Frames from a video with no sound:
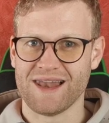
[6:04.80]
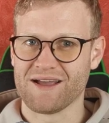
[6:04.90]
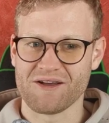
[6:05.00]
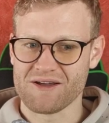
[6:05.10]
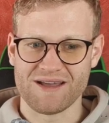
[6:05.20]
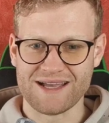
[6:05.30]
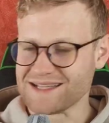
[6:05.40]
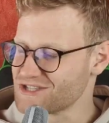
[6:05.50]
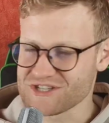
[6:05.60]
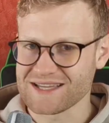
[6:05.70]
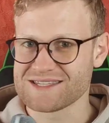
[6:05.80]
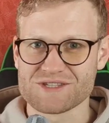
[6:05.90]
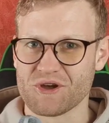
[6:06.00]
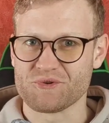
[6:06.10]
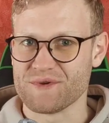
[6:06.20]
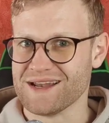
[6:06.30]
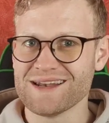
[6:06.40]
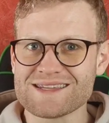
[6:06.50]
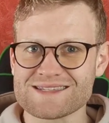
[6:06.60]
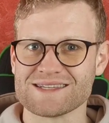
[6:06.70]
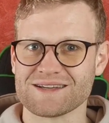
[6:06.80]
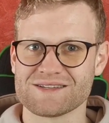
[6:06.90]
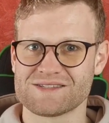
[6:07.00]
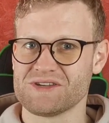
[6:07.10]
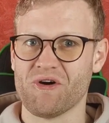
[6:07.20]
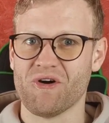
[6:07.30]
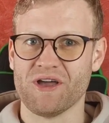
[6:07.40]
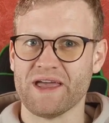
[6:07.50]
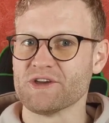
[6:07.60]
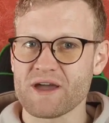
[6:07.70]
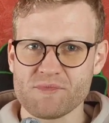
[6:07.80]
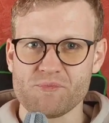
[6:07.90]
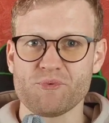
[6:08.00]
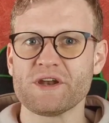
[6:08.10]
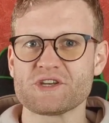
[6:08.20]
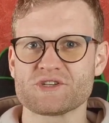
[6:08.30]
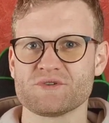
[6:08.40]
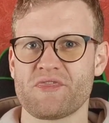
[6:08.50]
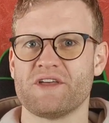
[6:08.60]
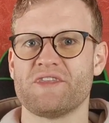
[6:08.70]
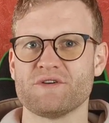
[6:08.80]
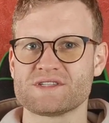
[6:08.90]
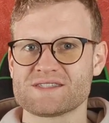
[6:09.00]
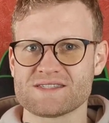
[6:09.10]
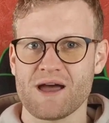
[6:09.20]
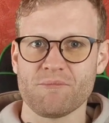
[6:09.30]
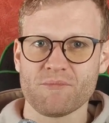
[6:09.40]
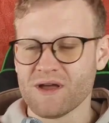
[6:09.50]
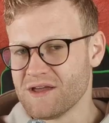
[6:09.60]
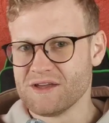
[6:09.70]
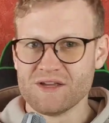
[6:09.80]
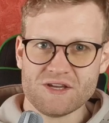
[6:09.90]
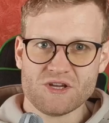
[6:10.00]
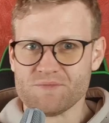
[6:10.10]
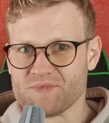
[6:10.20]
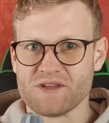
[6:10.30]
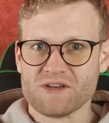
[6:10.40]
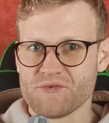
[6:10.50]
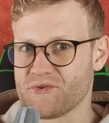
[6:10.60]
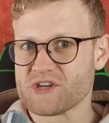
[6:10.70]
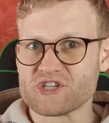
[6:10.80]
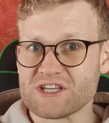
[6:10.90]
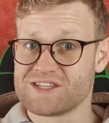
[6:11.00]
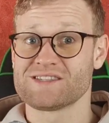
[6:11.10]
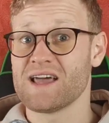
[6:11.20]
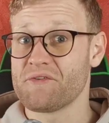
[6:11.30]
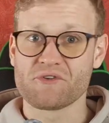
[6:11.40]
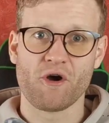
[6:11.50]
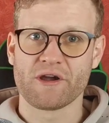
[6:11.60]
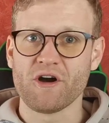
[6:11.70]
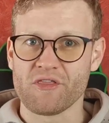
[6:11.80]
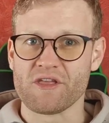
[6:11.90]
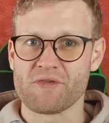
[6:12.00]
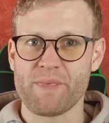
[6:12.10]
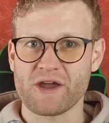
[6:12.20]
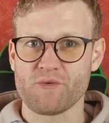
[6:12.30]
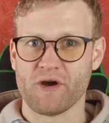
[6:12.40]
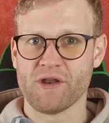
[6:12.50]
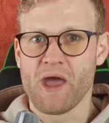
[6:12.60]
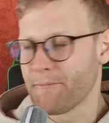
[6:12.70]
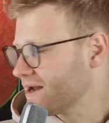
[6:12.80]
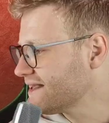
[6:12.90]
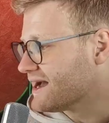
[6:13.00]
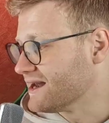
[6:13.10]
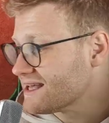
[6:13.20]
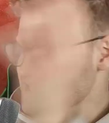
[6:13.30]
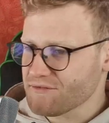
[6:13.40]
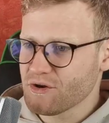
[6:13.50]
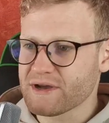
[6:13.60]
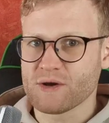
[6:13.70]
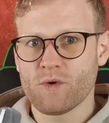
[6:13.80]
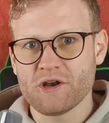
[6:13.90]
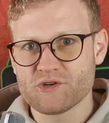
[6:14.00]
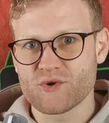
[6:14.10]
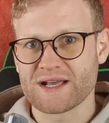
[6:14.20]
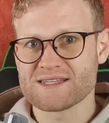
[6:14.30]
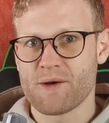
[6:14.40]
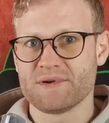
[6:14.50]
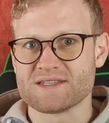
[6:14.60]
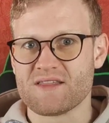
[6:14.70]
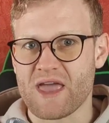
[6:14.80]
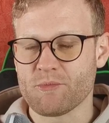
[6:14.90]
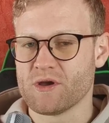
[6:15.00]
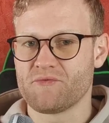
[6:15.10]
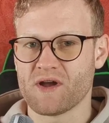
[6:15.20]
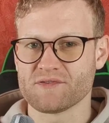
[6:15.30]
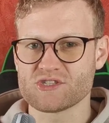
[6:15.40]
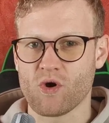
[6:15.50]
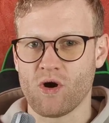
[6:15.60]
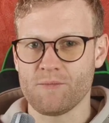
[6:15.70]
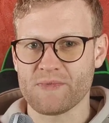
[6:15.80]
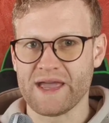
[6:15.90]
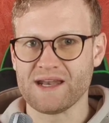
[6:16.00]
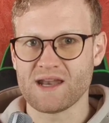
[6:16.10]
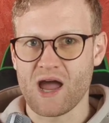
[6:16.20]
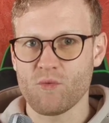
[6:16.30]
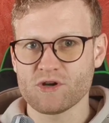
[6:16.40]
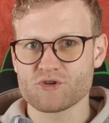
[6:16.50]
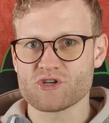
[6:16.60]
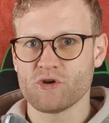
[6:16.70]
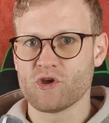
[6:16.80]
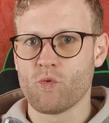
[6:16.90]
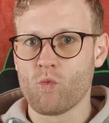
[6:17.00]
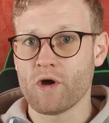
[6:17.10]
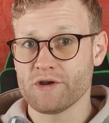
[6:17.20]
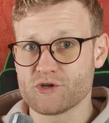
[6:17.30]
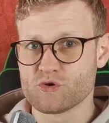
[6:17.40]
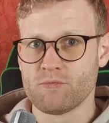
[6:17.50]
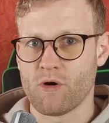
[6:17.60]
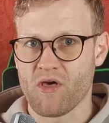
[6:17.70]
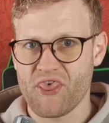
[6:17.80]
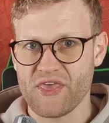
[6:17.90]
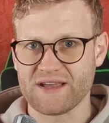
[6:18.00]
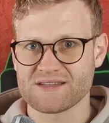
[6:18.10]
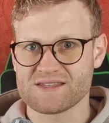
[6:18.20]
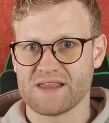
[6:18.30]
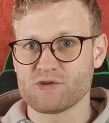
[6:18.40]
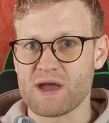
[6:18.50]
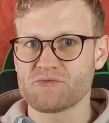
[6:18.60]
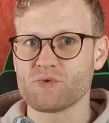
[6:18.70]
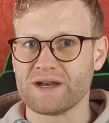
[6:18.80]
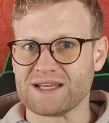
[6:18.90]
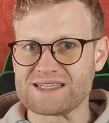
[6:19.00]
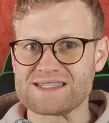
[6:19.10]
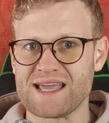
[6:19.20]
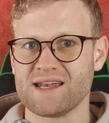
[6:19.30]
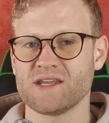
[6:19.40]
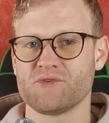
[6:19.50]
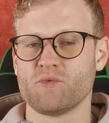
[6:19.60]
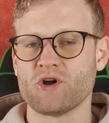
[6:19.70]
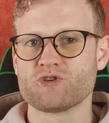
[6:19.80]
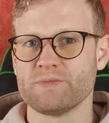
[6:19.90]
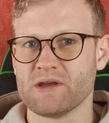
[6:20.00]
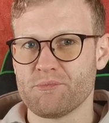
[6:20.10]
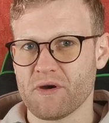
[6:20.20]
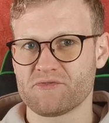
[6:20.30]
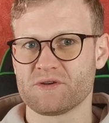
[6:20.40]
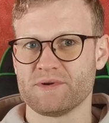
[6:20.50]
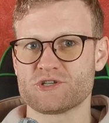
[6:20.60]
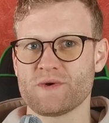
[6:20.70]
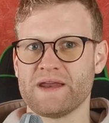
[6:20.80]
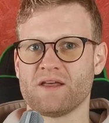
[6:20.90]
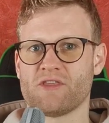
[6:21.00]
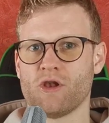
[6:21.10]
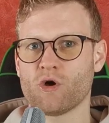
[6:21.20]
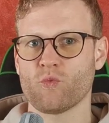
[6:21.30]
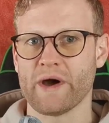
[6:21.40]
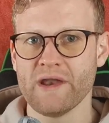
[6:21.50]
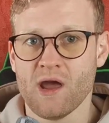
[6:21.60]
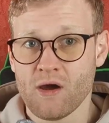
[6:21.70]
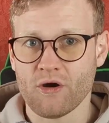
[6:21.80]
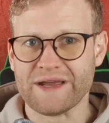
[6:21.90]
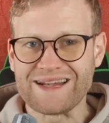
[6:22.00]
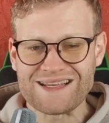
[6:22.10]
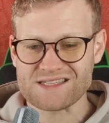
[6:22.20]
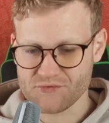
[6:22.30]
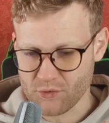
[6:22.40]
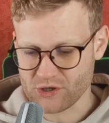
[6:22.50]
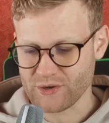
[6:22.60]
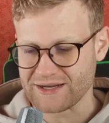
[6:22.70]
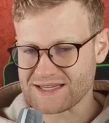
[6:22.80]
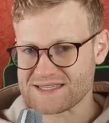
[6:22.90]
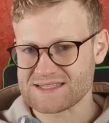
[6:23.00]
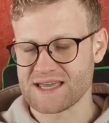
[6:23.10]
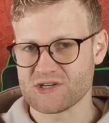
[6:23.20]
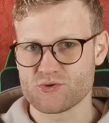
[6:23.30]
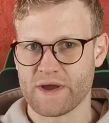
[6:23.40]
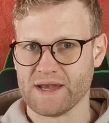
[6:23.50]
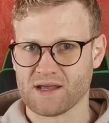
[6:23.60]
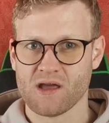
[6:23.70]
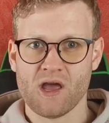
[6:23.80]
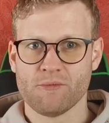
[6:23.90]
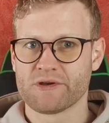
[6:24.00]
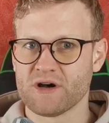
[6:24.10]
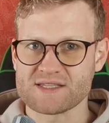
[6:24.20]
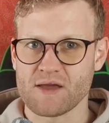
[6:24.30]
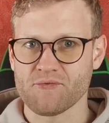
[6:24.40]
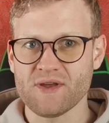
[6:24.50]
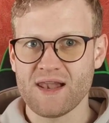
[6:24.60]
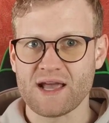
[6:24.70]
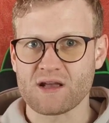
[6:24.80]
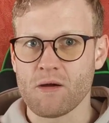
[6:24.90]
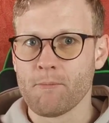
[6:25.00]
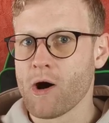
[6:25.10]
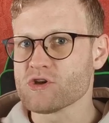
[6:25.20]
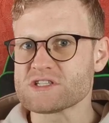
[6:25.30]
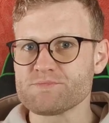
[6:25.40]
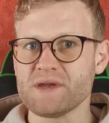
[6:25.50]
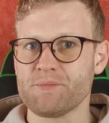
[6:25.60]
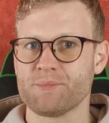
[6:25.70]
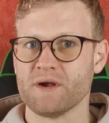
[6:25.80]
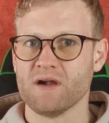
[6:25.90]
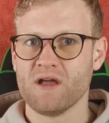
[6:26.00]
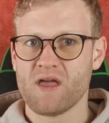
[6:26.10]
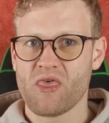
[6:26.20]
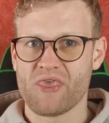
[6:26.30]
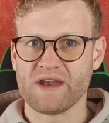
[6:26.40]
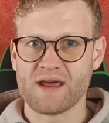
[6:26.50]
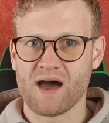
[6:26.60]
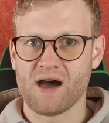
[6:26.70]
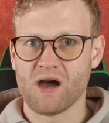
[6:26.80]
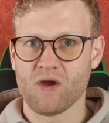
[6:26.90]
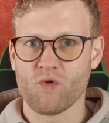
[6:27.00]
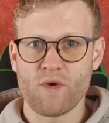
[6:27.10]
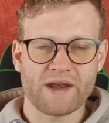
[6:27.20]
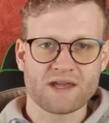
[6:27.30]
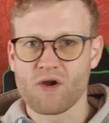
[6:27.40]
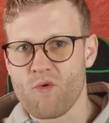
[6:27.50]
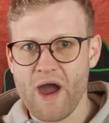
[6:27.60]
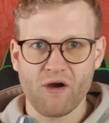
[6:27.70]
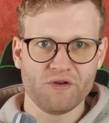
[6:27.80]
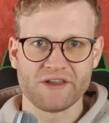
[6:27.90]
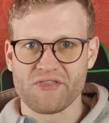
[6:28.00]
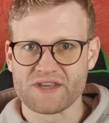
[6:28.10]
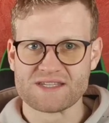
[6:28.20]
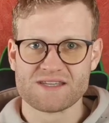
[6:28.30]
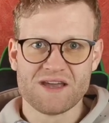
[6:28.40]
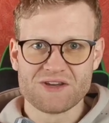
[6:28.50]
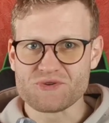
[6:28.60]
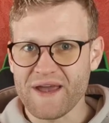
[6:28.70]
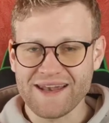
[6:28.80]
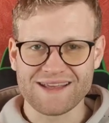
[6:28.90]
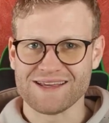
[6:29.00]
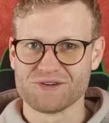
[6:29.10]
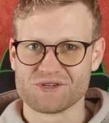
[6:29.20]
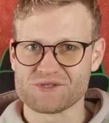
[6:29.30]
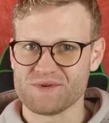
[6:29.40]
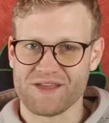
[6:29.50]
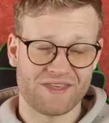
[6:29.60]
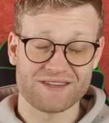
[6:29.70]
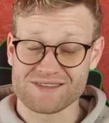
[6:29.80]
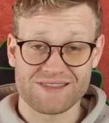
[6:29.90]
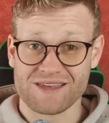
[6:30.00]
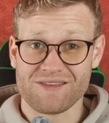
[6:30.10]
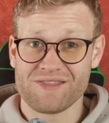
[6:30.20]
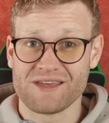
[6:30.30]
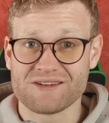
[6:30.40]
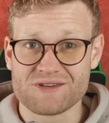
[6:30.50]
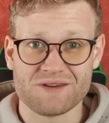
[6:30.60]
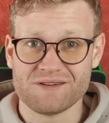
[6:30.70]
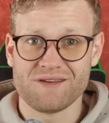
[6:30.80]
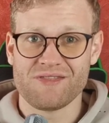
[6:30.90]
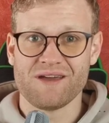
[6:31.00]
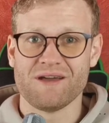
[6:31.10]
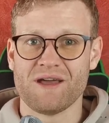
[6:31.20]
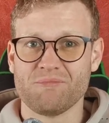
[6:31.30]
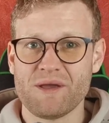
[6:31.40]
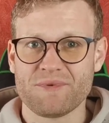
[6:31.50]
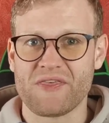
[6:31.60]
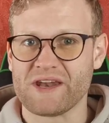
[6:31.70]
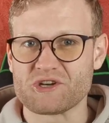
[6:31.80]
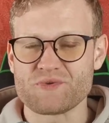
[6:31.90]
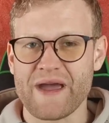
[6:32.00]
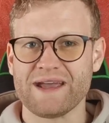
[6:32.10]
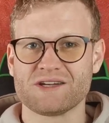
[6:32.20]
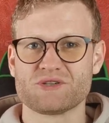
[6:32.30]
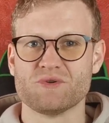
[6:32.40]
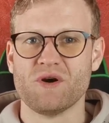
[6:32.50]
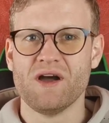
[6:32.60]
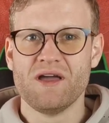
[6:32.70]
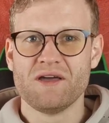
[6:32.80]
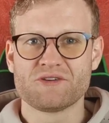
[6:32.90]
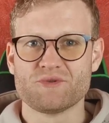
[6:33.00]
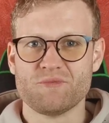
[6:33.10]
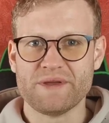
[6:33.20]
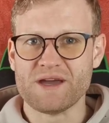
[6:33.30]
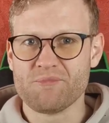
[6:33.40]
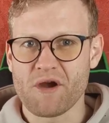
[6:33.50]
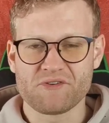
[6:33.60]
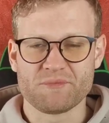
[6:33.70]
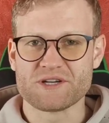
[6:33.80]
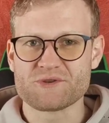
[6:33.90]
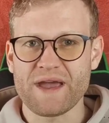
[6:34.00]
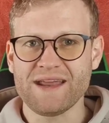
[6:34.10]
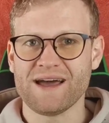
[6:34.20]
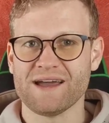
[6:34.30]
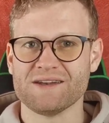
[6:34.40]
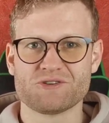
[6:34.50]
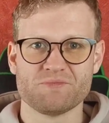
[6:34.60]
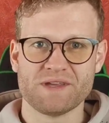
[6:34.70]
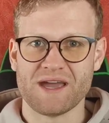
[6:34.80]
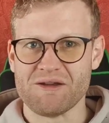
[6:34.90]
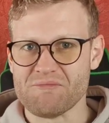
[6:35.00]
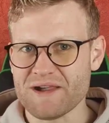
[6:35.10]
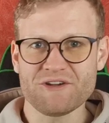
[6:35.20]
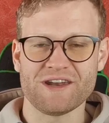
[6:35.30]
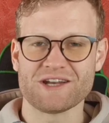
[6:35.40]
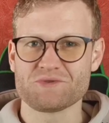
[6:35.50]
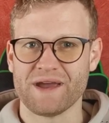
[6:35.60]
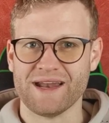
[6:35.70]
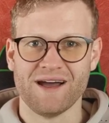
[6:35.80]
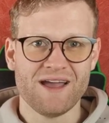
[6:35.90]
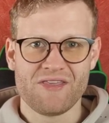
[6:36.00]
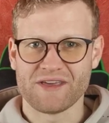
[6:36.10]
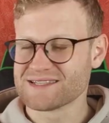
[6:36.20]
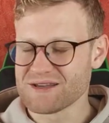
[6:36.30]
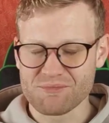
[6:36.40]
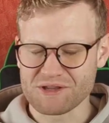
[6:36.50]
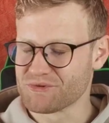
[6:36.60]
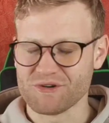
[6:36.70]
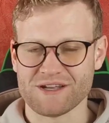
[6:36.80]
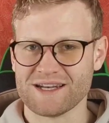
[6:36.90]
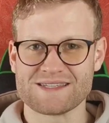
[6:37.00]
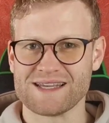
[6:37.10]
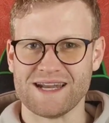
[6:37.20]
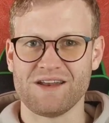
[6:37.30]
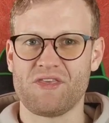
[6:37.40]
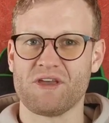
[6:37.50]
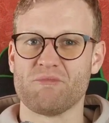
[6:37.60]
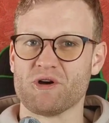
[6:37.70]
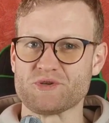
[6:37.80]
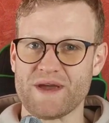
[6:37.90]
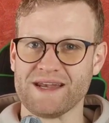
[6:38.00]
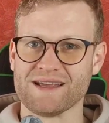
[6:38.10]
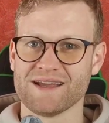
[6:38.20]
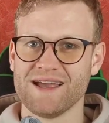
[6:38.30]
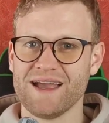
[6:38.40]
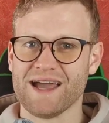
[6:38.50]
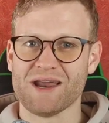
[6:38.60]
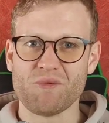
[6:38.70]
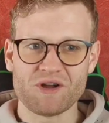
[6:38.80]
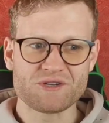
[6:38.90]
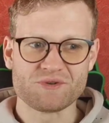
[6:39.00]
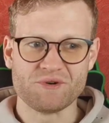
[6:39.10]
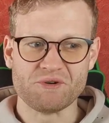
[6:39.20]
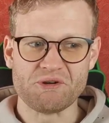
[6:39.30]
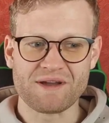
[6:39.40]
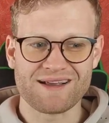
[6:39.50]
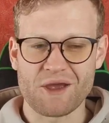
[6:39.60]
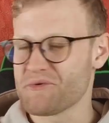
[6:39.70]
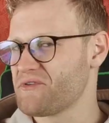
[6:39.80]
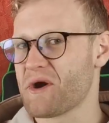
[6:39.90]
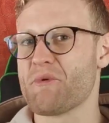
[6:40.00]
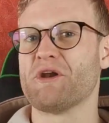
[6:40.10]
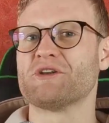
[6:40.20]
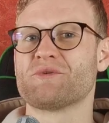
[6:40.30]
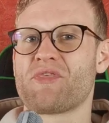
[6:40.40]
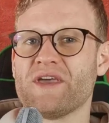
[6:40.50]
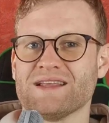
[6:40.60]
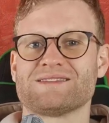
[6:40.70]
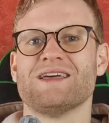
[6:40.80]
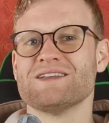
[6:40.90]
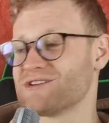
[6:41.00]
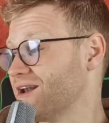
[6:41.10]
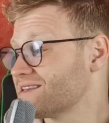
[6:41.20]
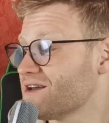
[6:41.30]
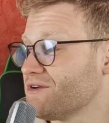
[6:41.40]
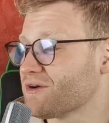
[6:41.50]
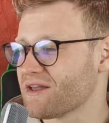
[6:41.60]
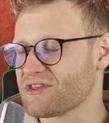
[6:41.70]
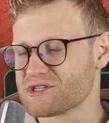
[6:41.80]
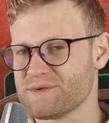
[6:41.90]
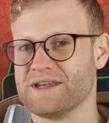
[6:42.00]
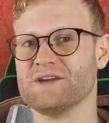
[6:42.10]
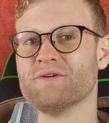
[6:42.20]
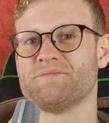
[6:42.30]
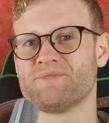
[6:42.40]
Like, it's just not realistic. So you can be pretty sure that there's some fishy stuff going on in the background. But yeah, let's have a look at 1 or 2 examples in the MQL5 store. And I want to show you 1 or 2 more things that you have to understand if you want to be a profitable trader in the long run, or at least if you want to understand trading. Because I feel like most people that are running around in this trading industry, and people that are trying to be a profitable trader and to be a millionaire trader, they simply do not understand anything about trading. And I want to clarify 1 or 2 things. So let's have a look at the screen here.